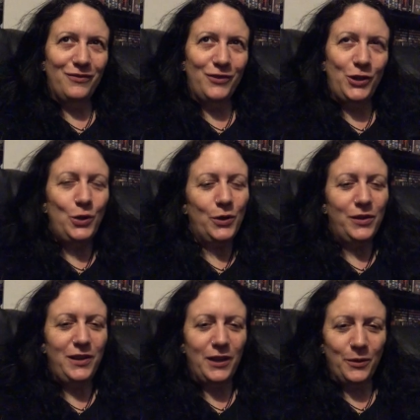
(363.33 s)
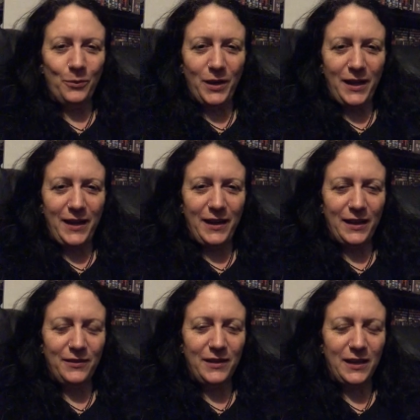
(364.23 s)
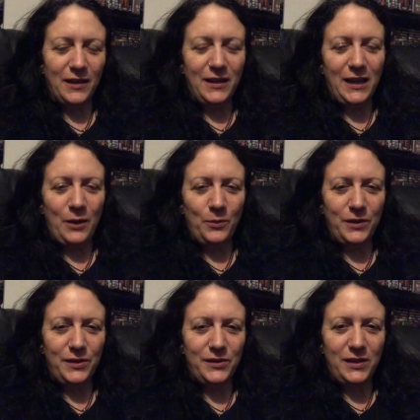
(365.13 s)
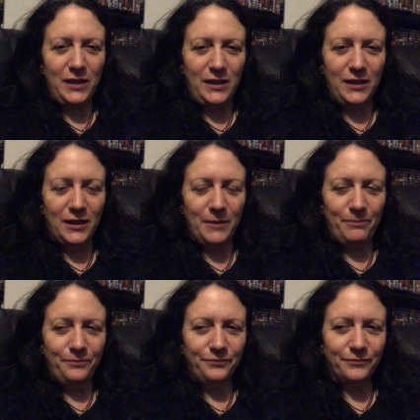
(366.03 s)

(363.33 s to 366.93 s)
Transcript: look the other way and think, okay, what's the um,